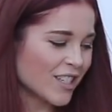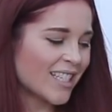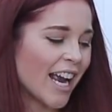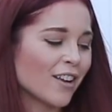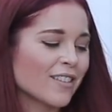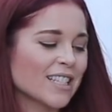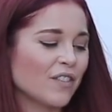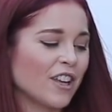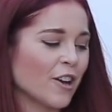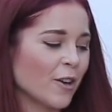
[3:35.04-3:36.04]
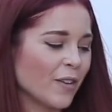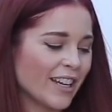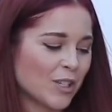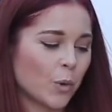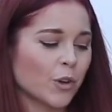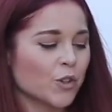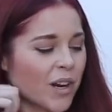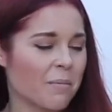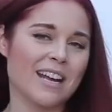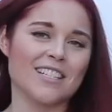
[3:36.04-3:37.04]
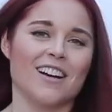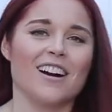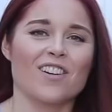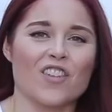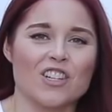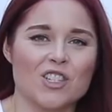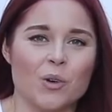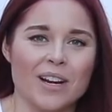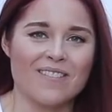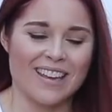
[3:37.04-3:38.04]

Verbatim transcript: just title this video like torturing my dog for 20